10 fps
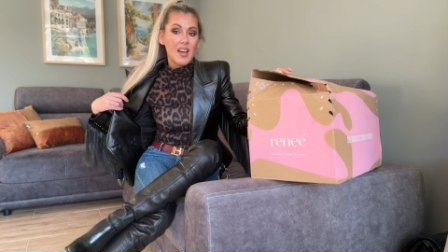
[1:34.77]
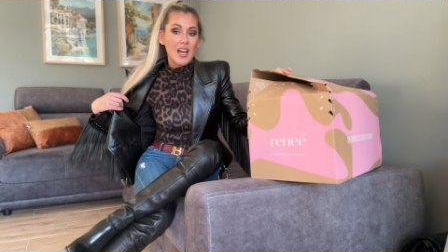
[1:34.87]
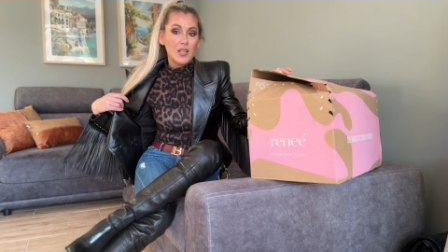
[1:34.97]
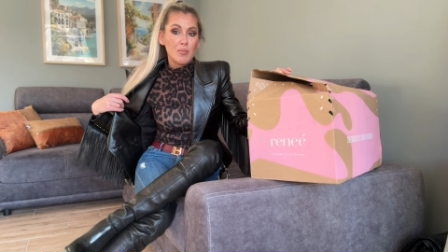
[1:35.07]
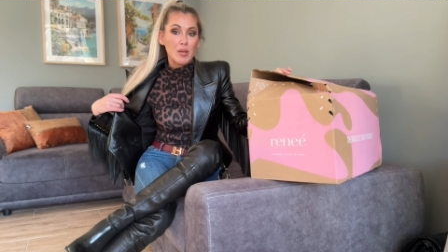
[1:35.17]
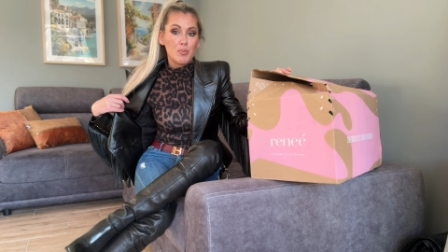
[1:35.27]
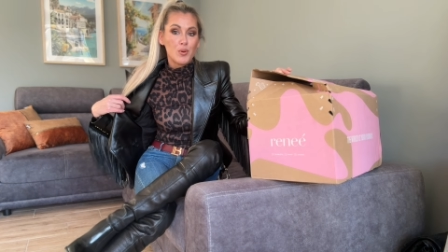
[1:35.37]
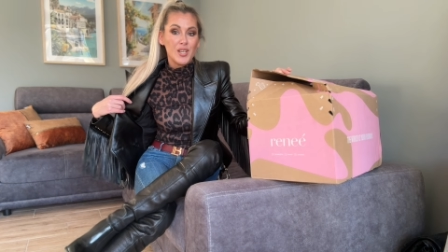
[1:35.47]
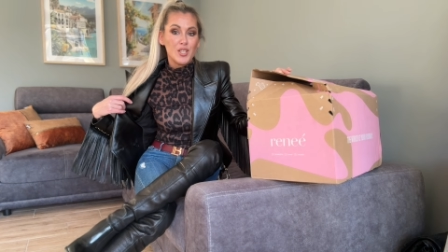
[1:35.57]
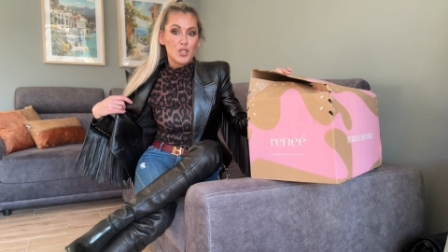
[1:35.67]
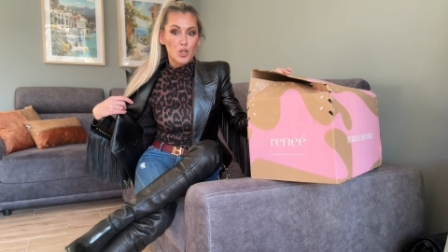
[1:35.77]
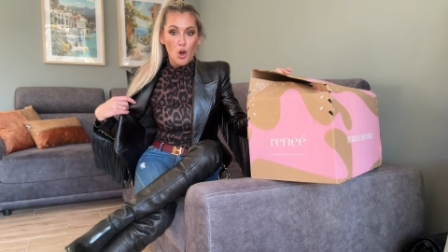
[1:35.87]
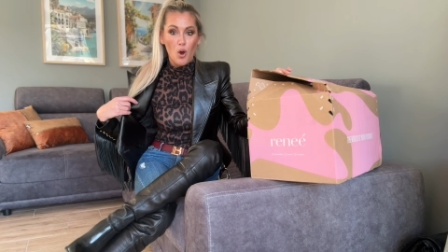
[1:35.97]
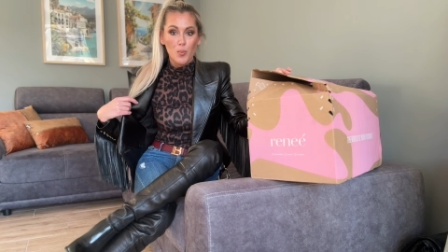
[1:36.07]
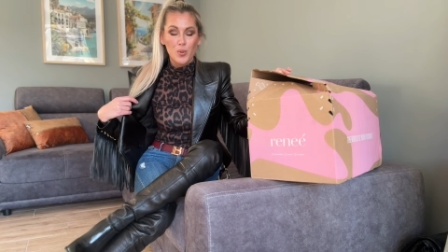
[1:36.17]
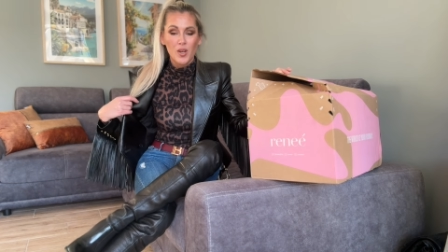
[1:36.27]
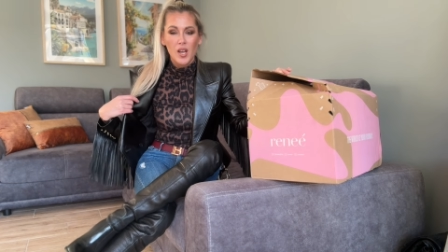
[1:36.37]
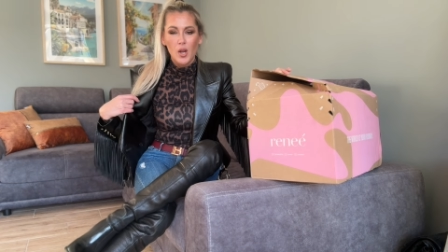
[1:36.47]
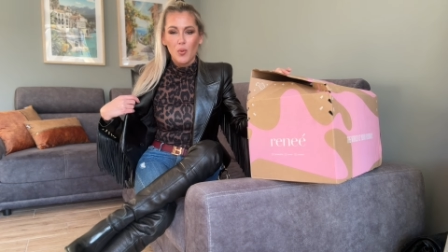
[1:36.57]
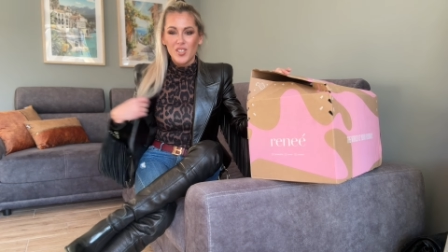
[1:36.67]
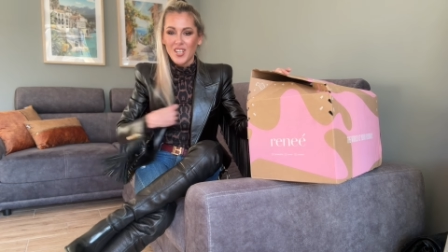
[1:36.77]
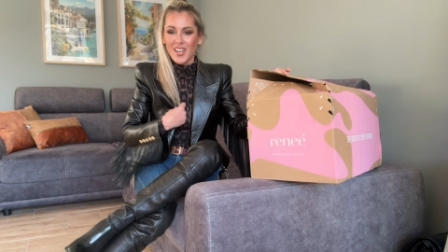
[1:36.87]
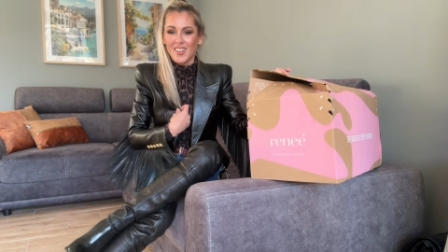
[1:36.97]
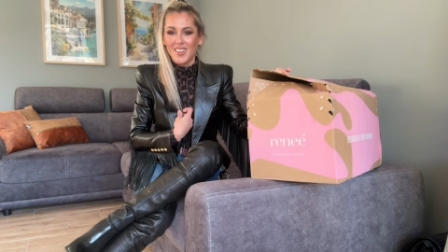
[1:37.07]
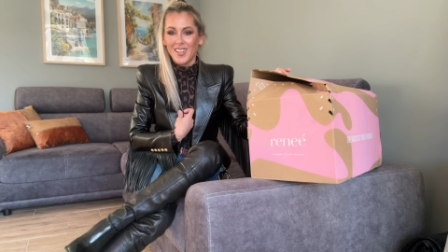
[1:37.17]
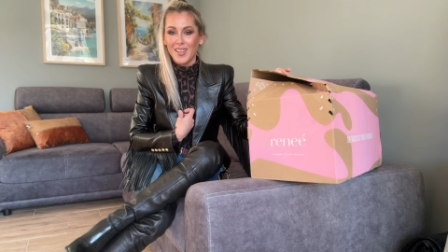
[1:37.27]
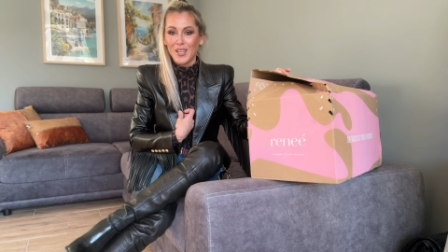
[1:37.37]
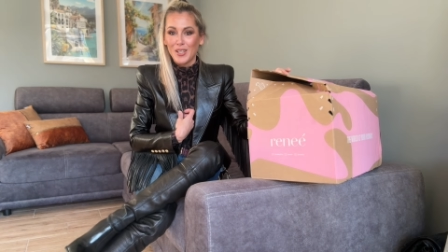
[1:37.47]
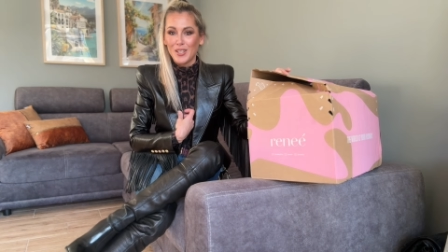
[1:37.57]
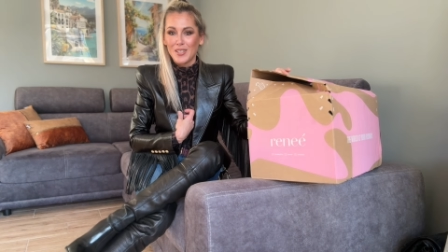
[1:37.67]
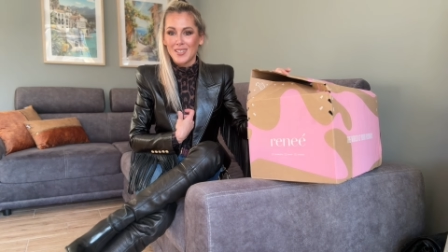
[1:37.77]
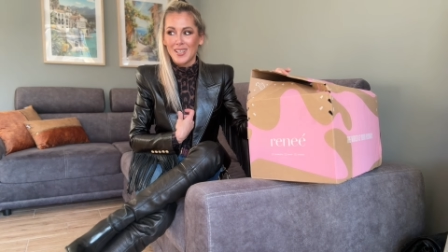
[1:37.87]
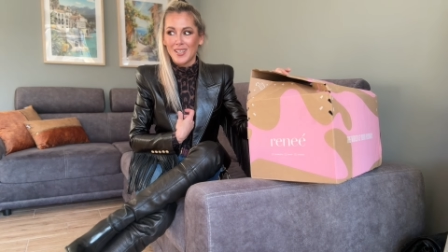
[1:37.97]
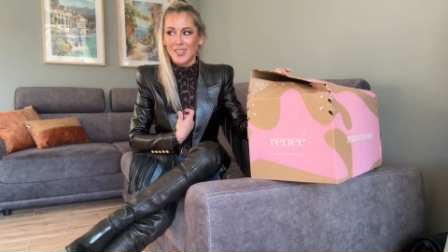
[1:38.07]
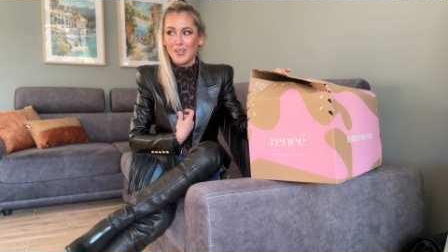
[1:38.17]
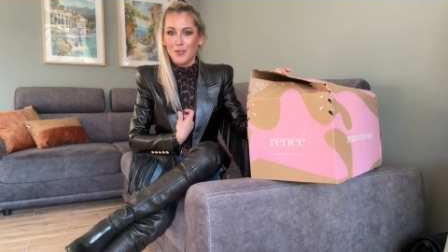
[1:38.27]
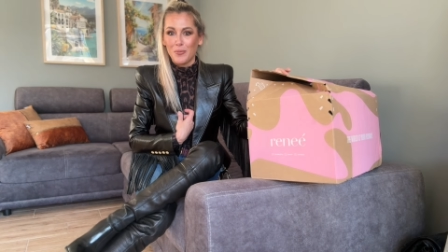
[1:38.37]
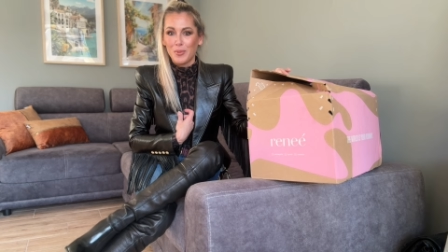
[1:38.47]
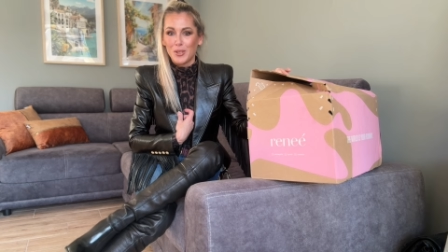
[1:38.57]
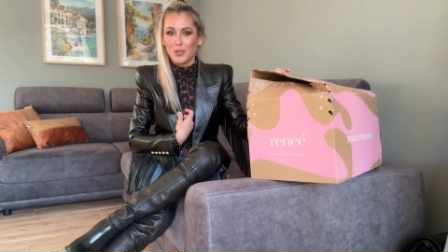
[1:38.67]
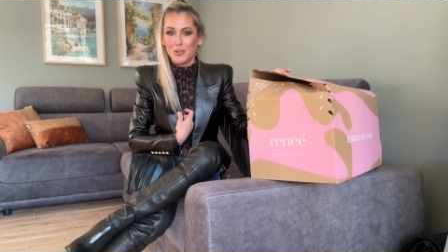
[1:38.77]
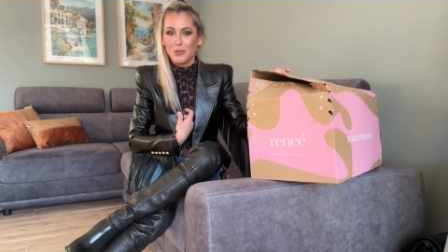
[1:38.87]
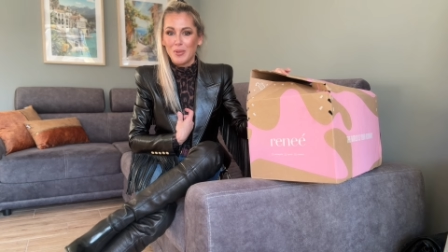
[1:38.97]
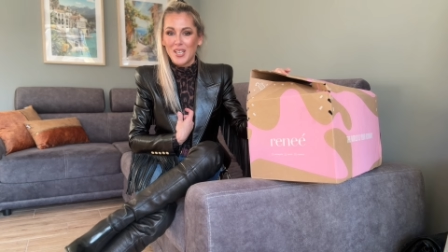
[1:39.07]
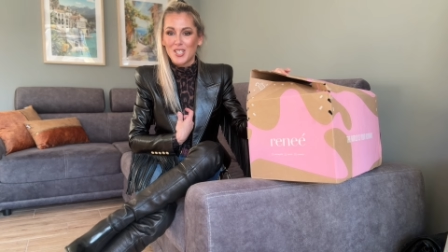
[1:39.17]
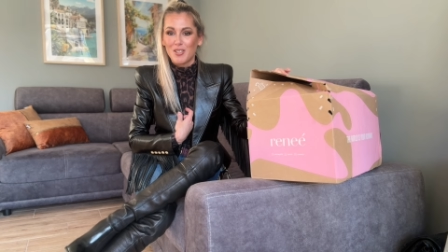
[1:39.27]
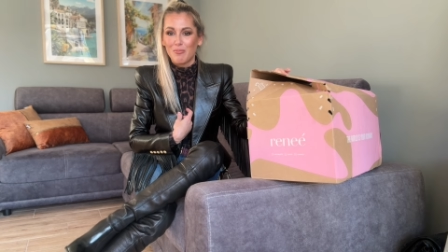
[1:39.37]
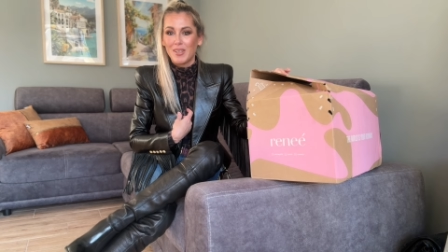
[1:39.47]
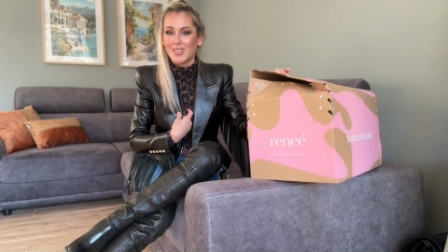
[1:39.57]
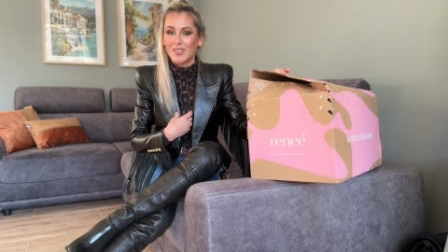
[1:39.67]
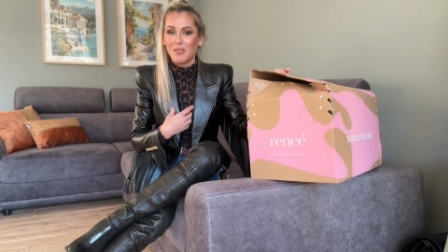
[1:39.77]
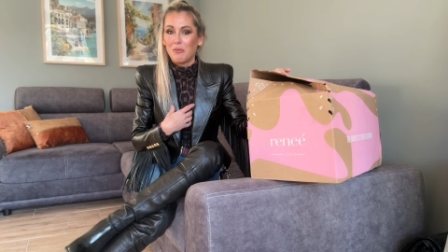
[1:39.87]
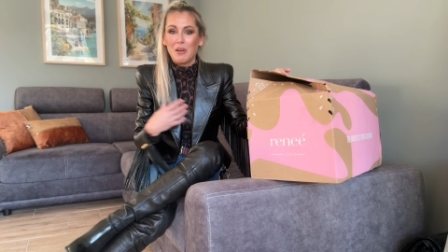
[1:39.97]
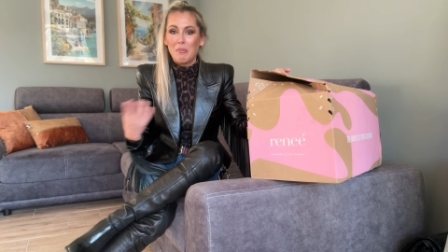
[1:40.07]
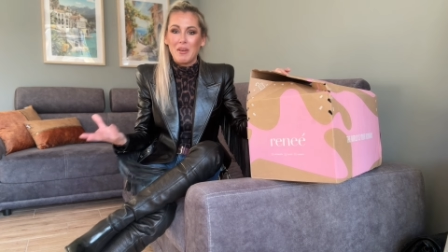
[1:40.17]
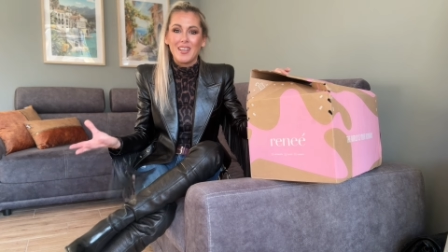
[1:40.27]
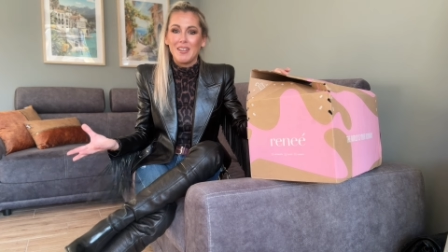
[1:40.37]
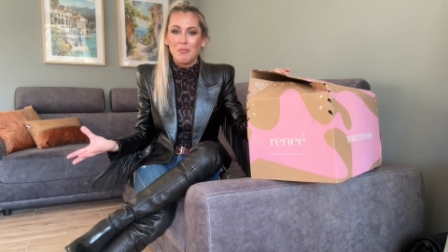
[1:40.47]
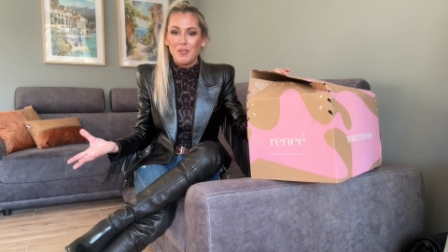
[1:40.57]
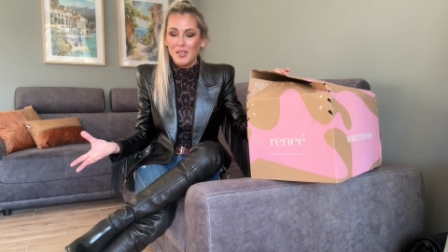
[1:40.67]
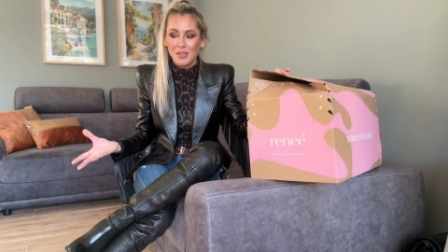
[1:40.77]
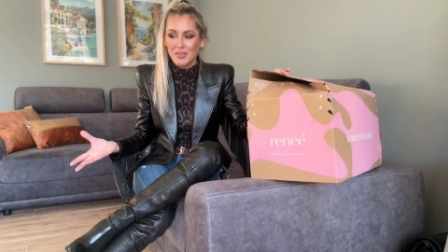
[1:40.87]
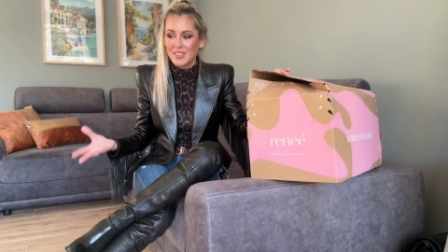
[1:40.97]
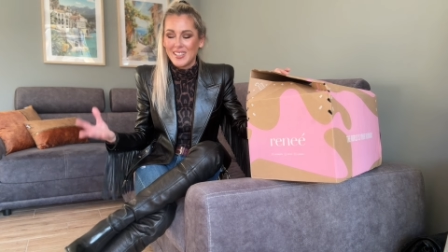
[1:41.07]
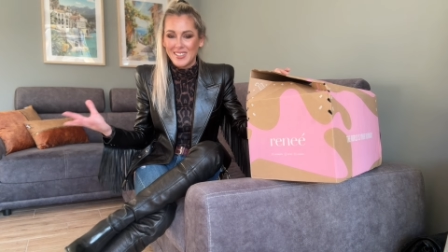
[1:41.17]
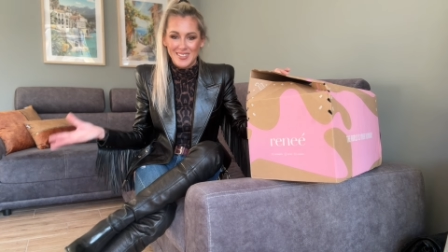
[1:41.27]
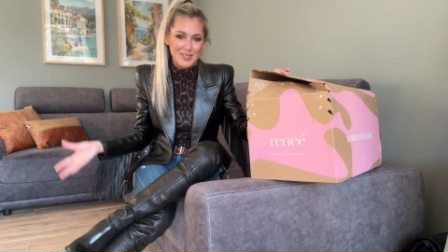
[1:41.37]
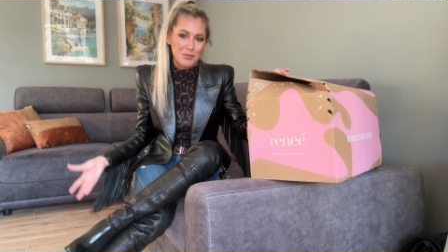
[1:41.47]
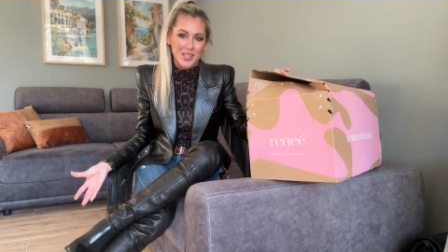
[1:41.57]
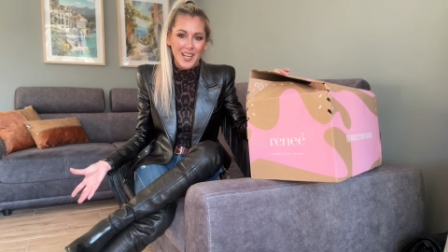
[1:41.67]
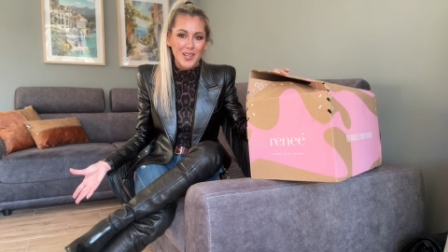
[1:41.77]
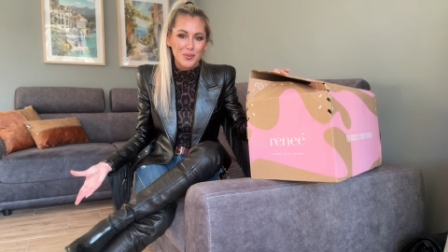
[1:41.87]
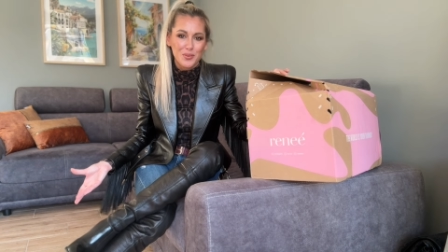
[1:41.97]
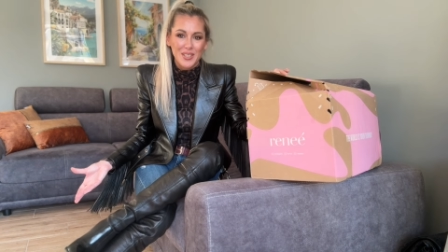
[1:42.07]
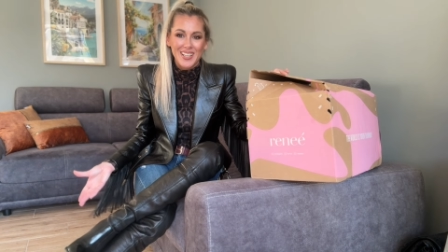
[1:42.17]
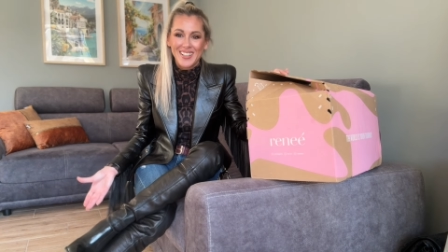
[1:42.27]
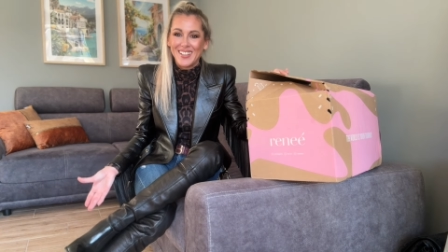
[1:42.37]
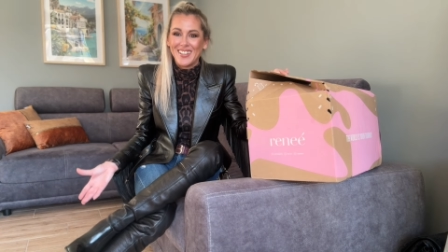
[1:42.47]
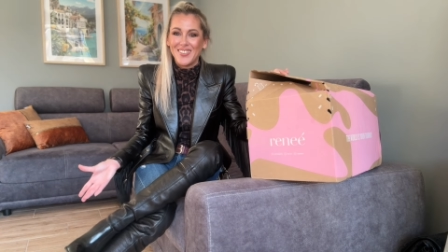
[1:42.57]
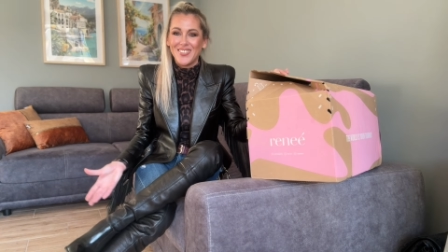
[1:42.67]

animal print top, which I think it is like a little bit too much, but we are making video, it is okay for a